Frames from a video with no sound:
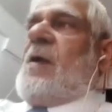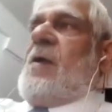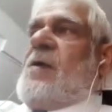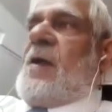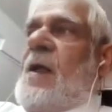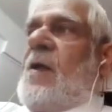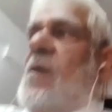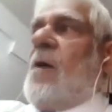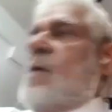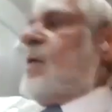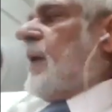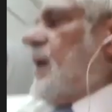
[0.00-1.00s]
is that I
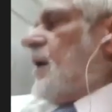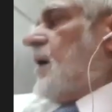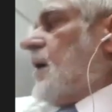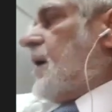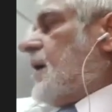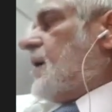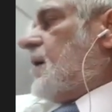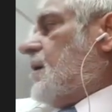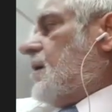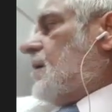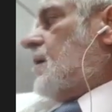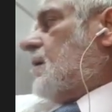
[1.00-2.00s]
got one little
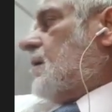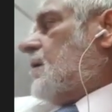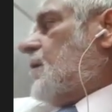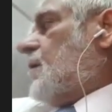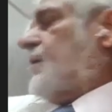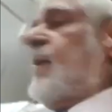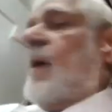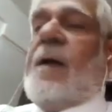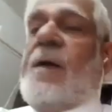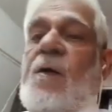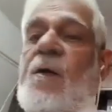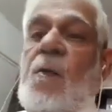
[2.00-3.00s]
kitten who was
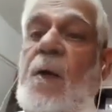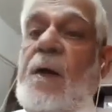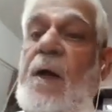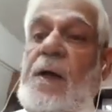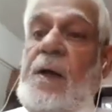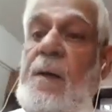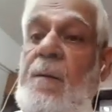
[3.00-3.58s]
blind in one eye.